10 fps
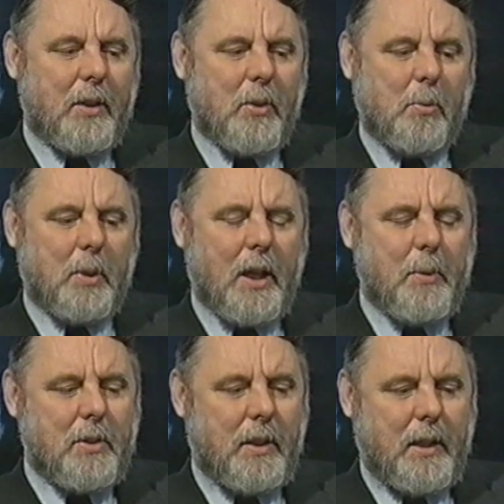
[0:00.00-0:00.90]
I know when I
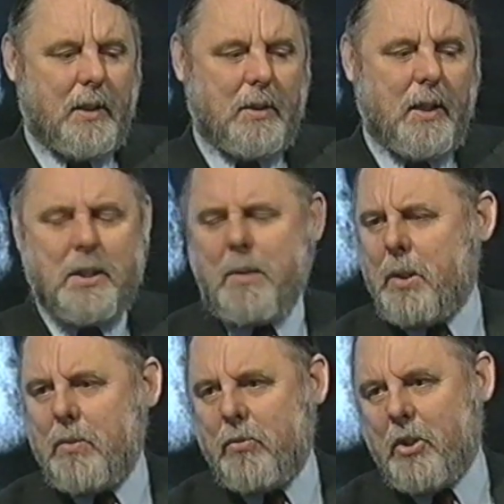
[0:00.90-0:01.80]
went in the other night, I've
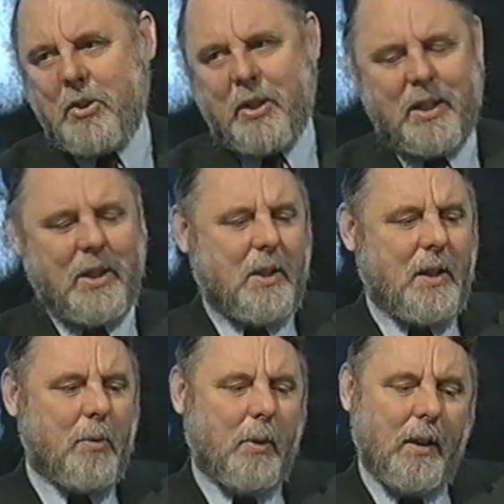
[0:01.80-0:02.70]
been dodging here and
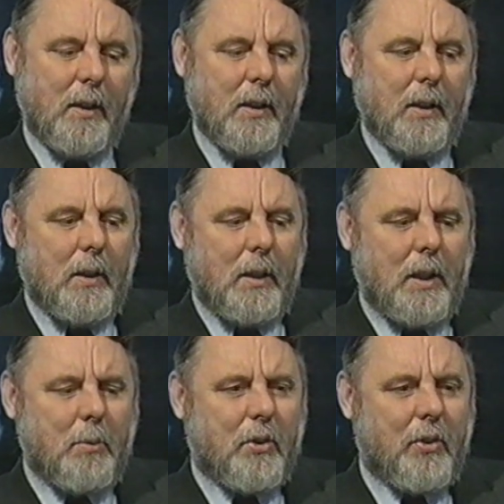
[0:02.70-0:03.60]
everywhere.
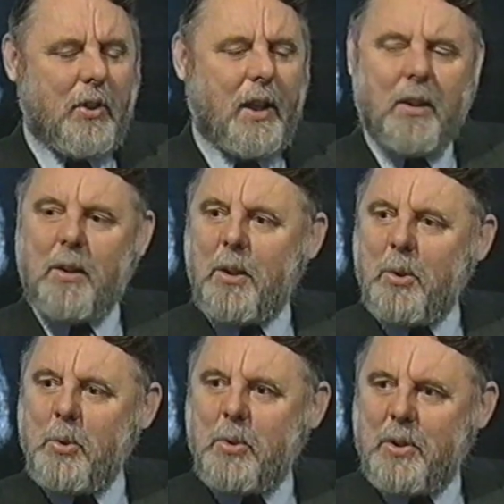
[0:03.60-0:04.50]
He was sat
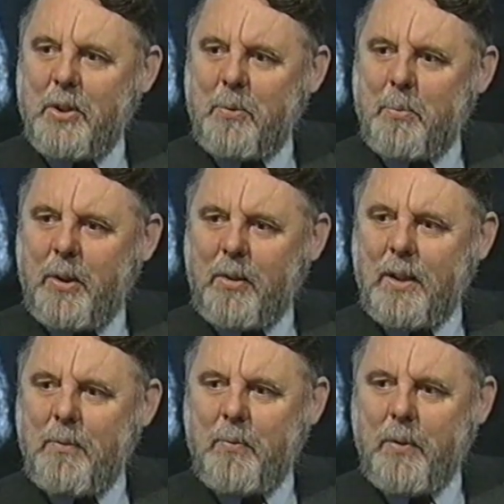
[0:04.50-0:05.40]
glued to this
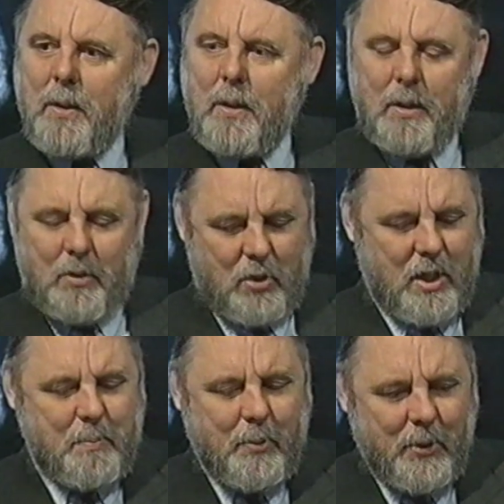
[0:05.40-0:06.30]
program,
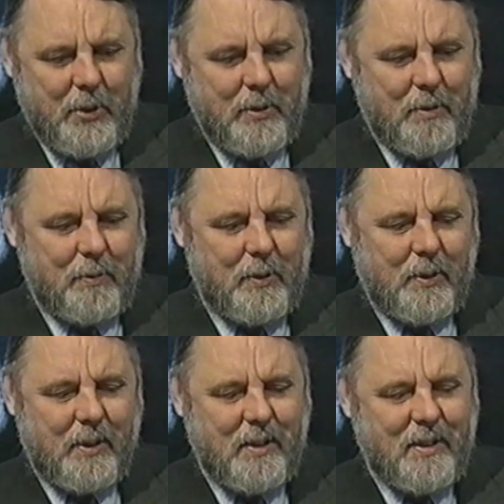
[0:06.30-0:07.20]
chessboard on the
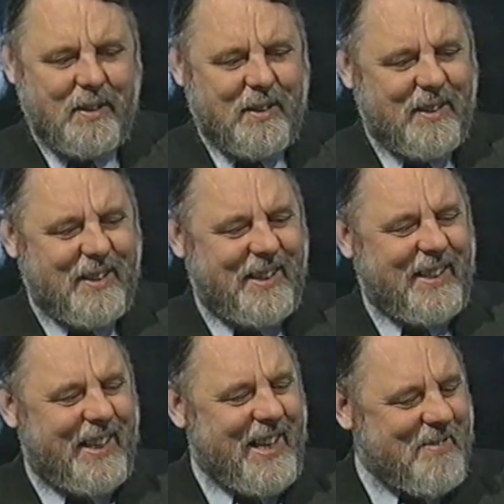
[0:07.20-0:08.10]
floor,
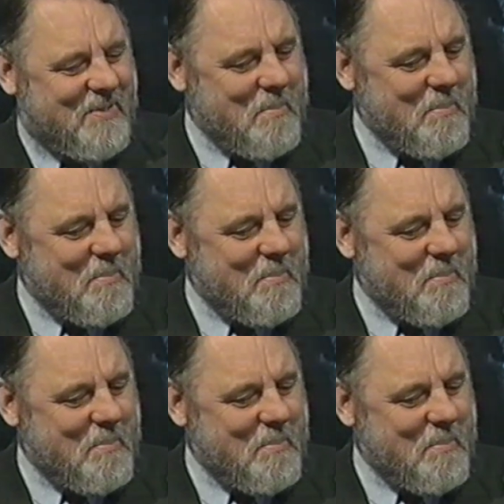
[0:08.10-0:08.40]
every